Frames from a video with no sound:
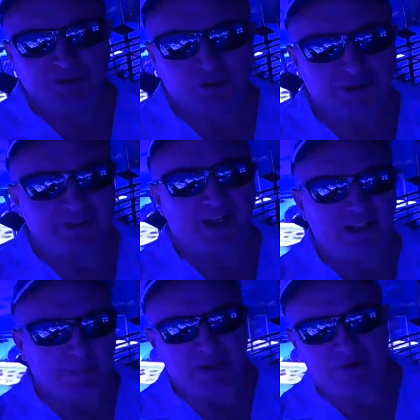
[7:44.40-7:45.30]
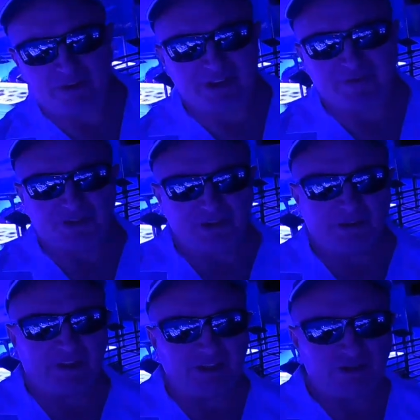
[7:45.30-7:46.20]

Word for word: am so excited to be here at this facility.